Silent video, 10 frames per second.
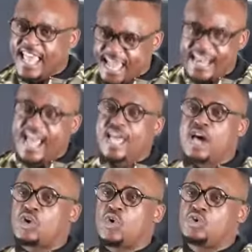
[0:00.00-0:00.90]
And
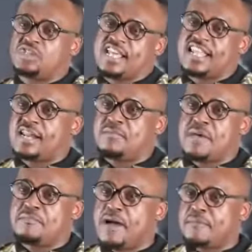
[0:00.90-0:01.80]
I arose. And I
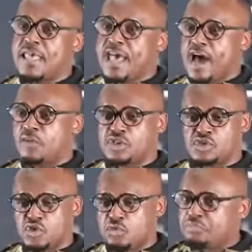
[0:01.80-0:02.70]
remember I
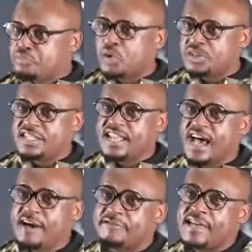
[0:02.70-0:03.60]
was so bold
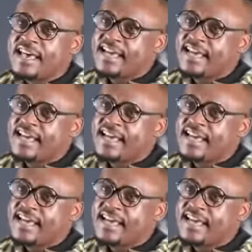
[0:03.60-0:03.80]
enough,